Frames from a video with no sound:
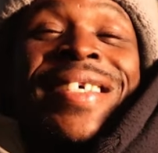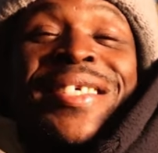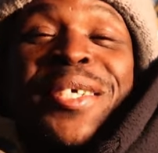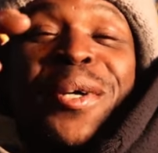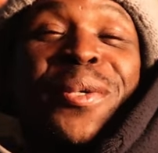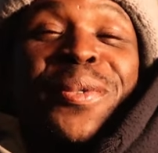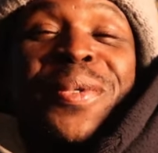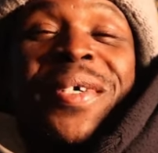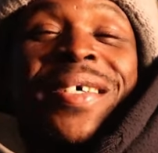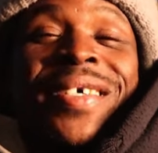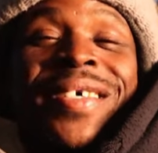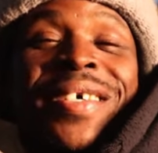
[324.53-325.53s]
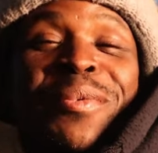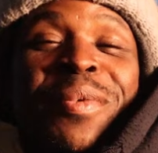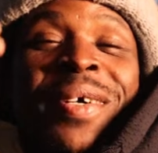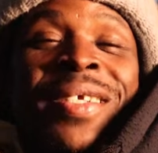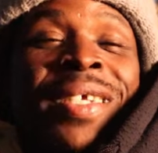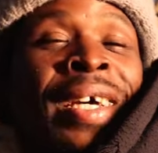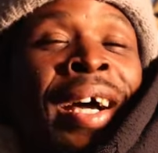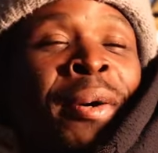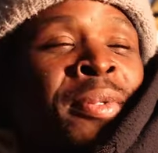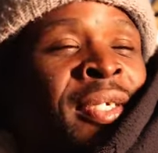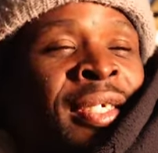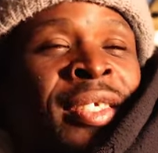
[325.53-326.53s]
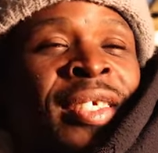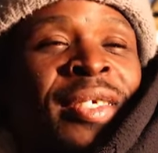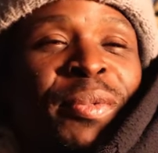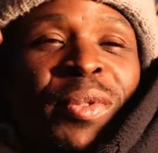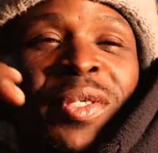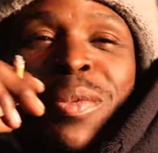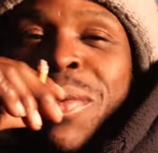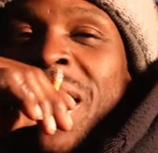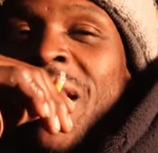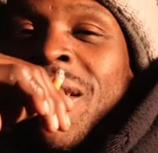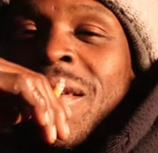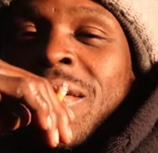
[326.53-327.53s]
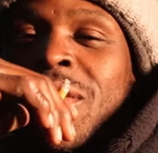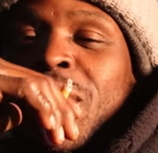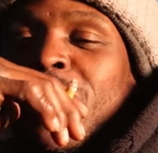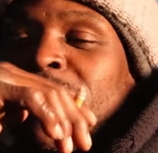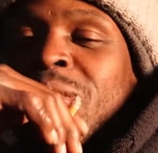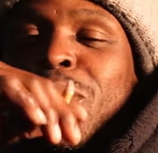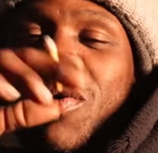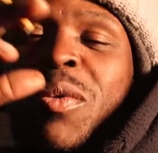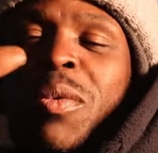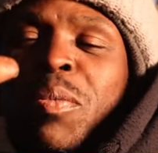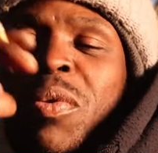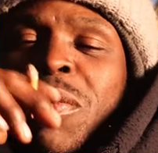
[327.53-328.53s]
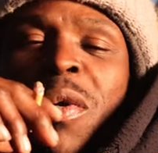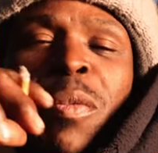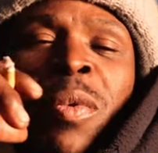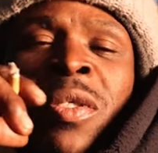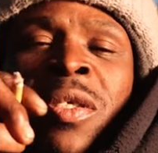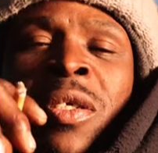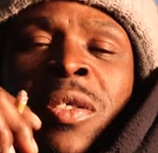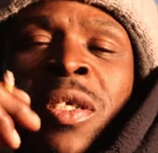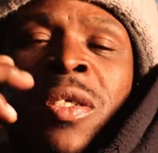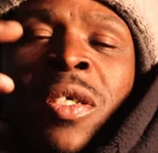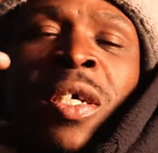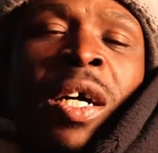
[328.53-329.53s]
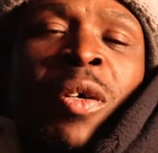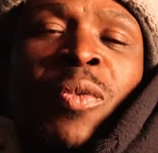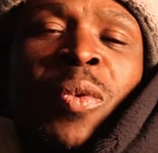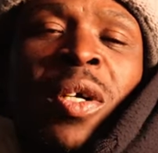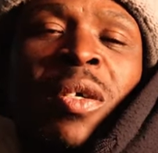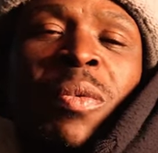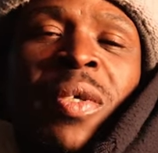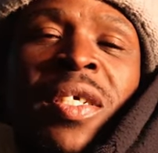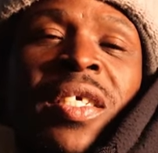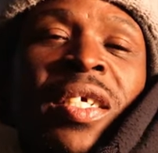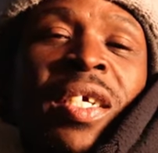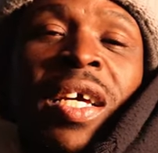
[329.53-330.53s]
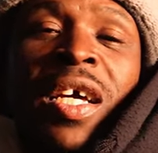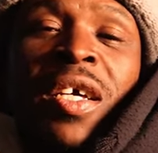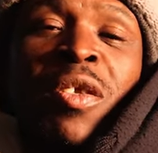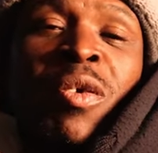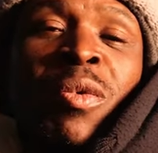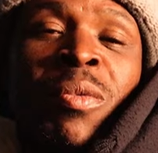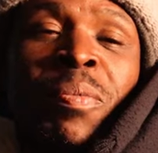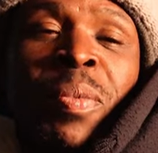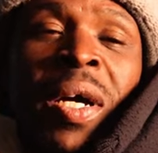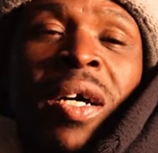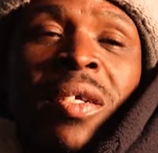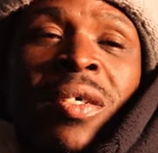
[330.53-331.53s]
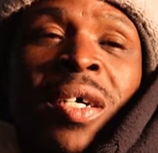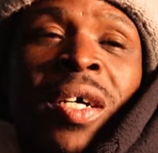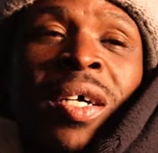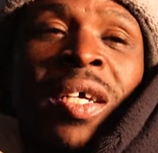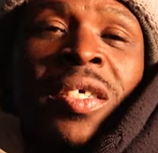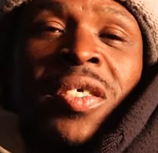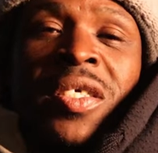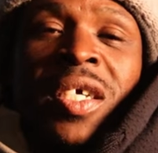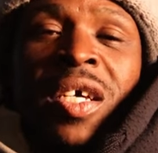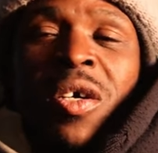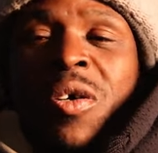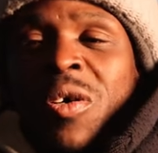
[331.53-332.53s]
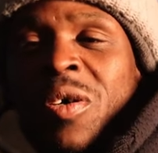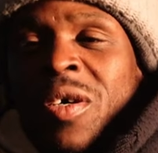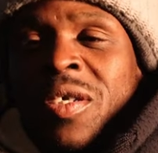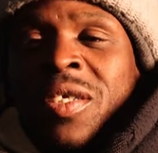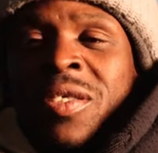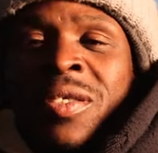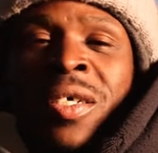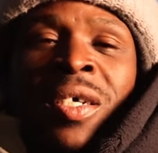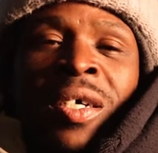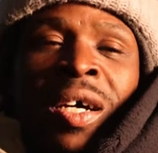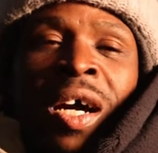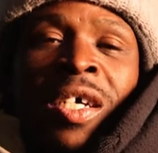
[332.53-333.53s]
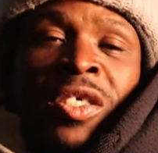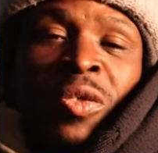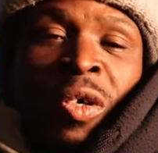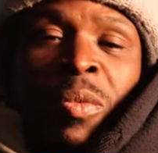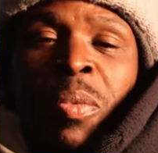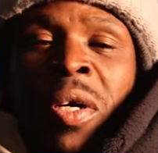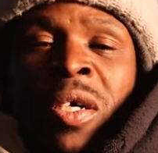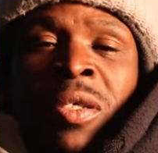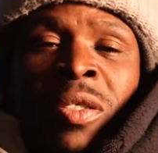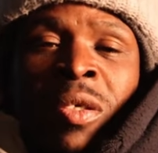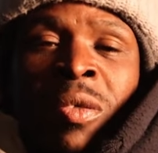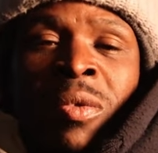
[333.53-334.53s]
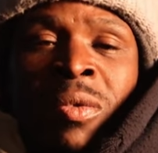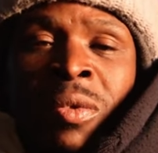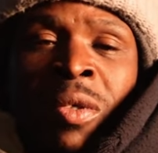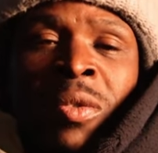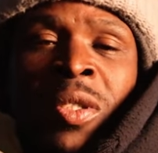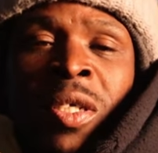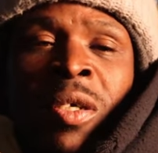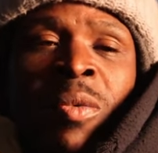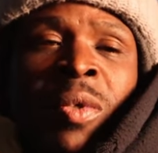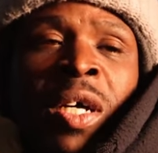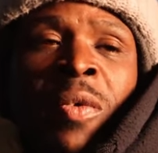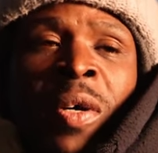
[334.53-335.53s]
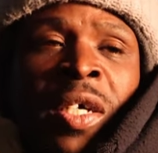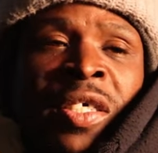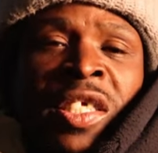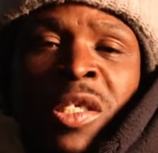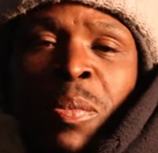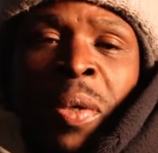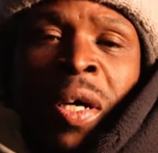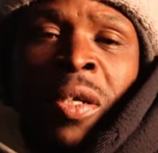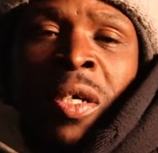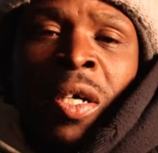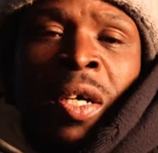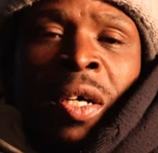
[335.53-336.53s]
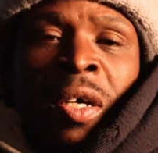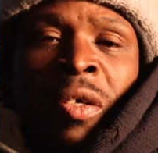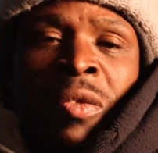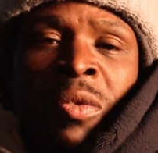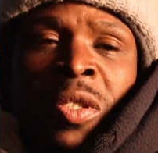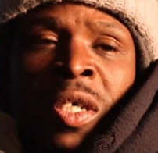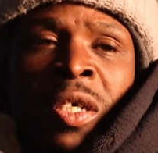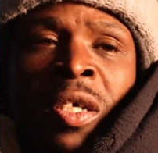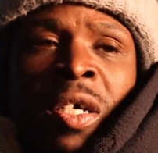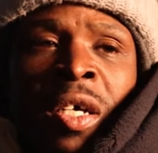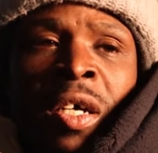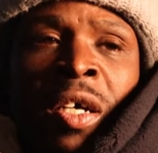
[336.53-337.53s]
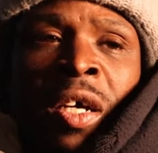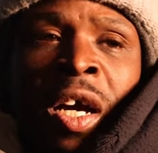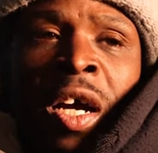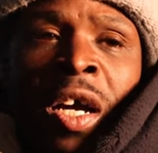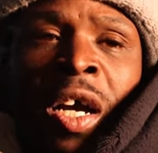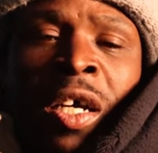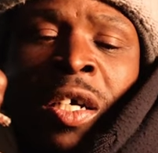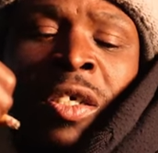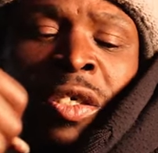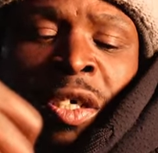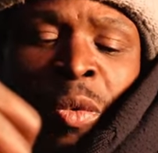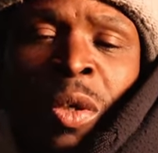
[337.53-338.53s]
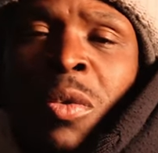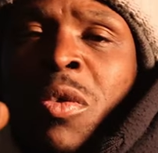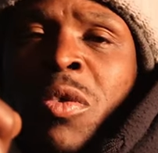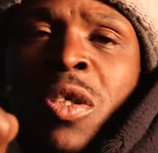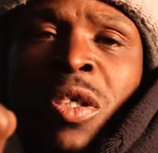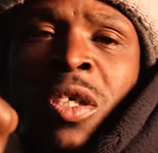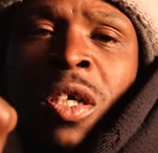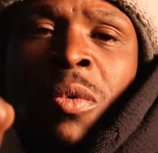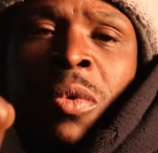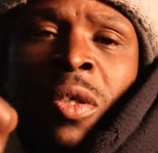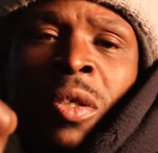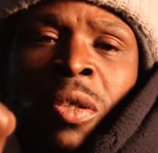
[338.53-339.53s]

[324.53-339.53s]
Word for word: so, one day I was just curious about, you know, smoking with Primo, but the nigga I was fucking with, he ain't had no powder. He just had hard, and I snort powder. So, you know what I'm saying? Whenever I get the powder, you know what I'm saying? I, I cook up what I'm gonna cook up,